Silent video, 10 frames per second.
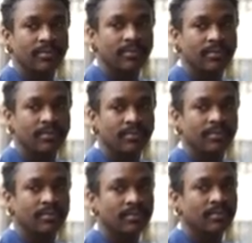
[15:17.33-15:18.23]

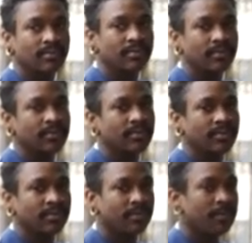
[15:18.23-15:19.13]

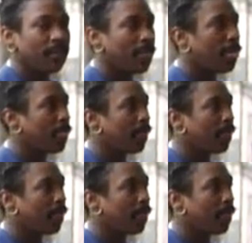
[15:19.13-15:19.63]
No words are spoken by the person on screen.